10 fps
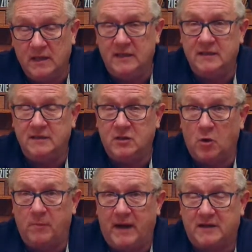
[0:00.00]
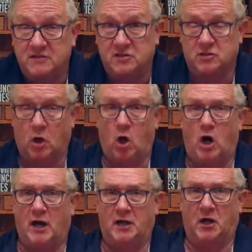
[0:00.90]
He didn't go back because he said,
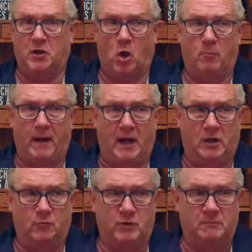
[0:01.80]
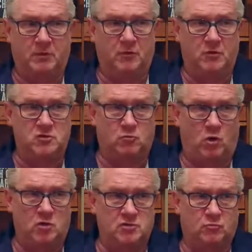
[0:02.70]
I got to go back and rebuild those
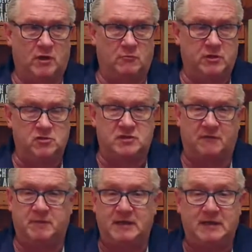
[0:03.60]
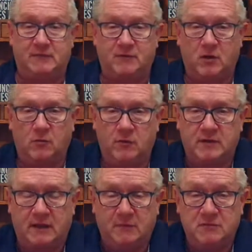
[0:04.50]
walls the way we used to have them. He didn't even know
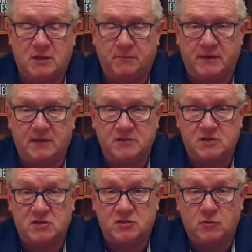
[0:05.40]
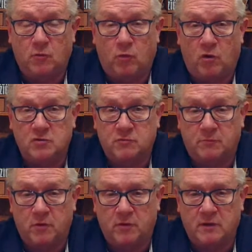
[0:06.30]
what he was up against. He just knew the walls
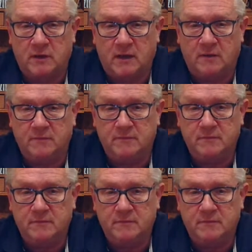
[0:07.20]
were broken down.